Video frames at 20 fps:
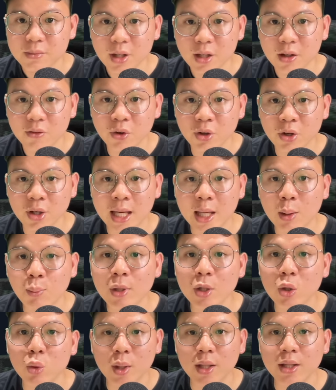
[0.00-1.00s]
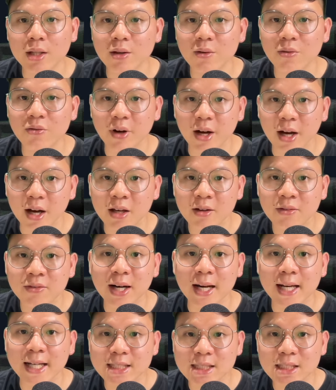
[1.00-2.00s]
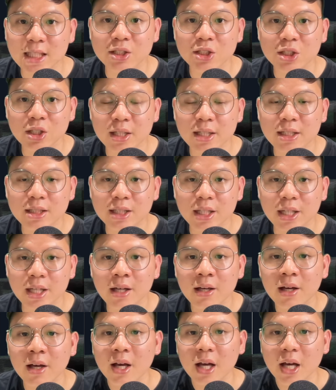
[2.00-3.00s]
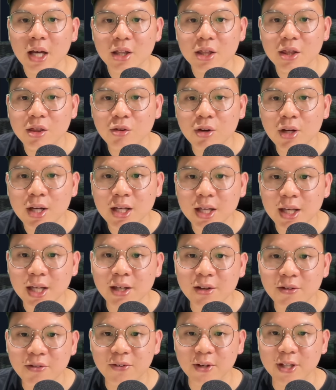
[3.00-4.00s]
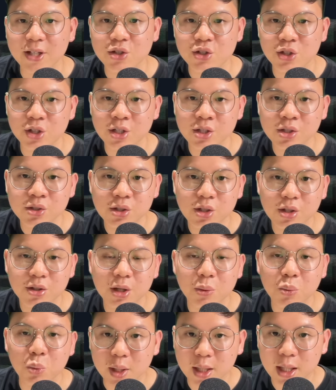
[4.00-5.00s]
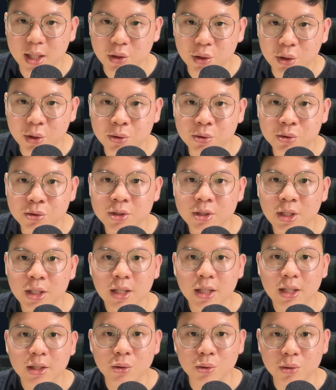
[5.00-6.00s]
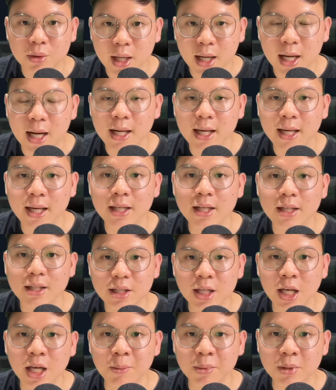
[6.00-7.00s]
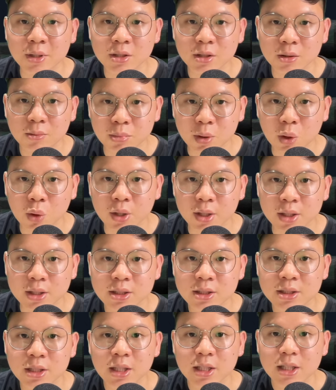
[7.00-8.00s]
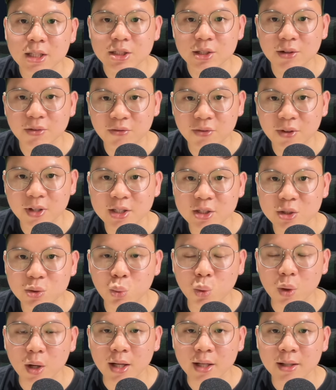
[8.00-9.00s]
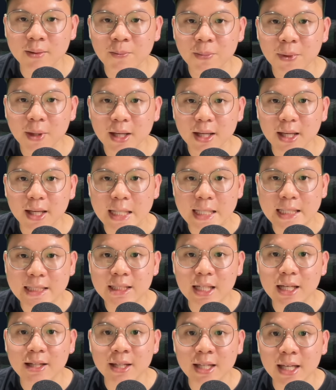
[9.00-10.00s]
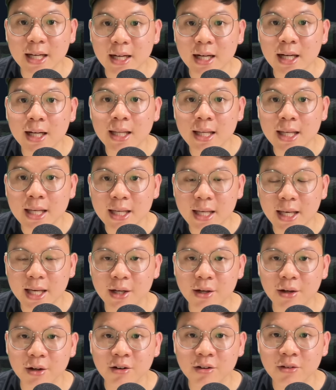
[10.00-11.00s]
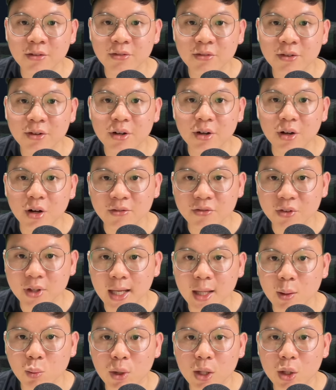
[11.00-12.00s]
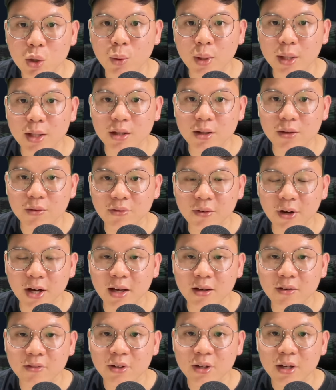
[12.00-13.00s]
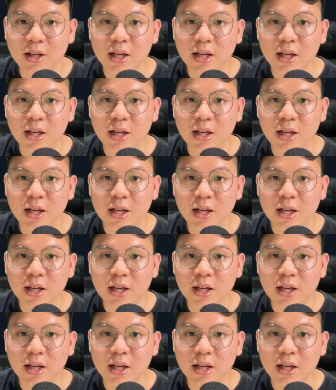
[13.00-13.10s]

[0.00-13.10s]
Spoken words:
for game week 25, I essentially see three key fixtures that we can use to target table bonus. So first one is the early kickoff of game week 25.